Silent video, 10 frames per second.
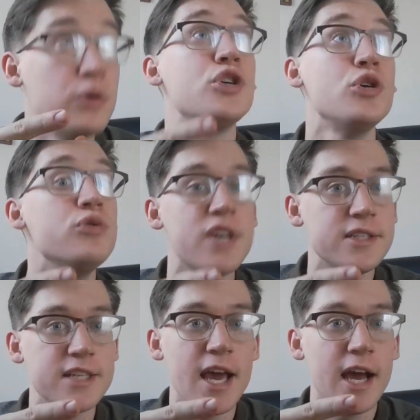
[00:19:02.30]
2
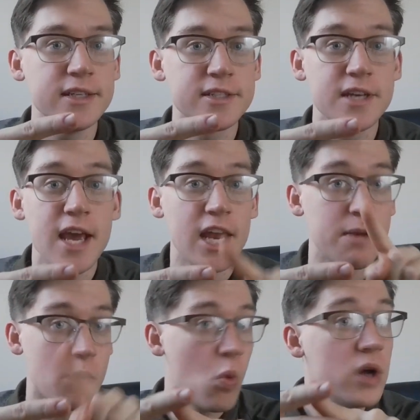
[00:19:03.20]
says yes and
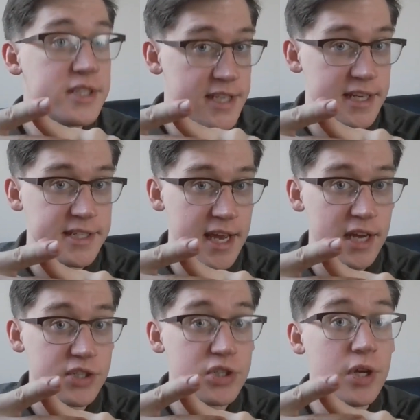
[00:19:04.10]
number 1 says
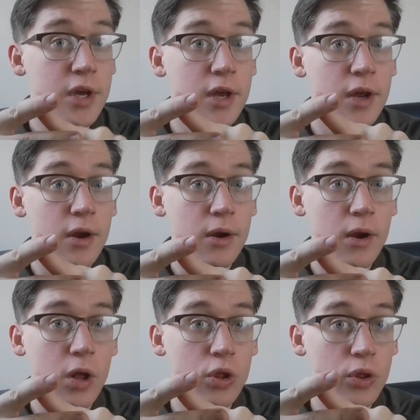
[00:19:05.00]
yes,
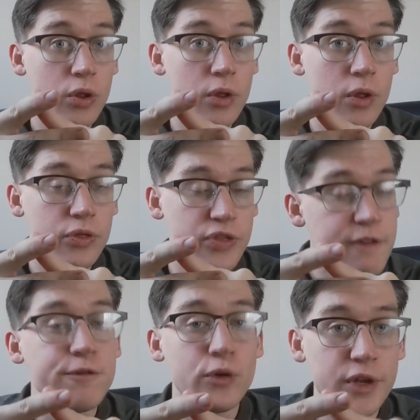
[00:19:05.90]
they
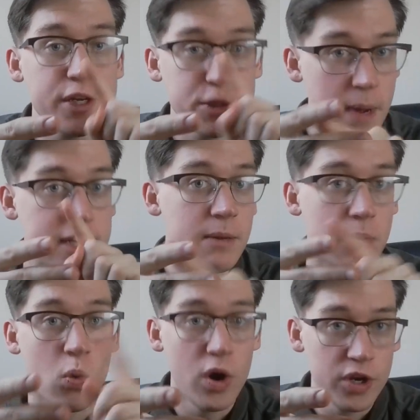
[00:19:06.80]
fully expect number
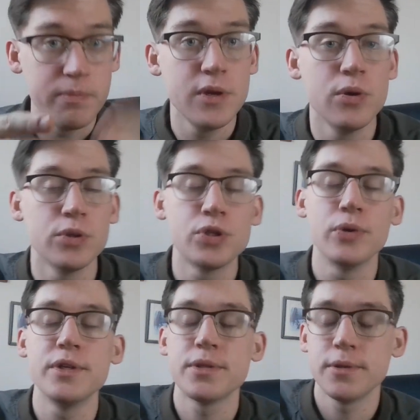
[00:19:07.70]
1 to be your
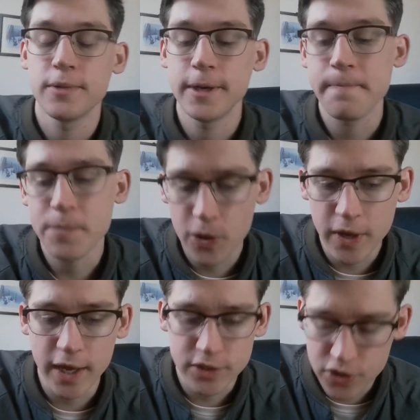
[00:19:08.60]
choice, right?
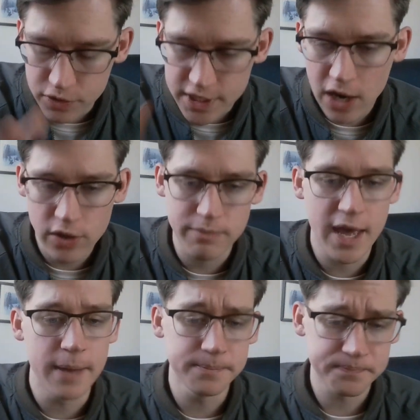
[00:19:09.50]
Okay, so you tell them that.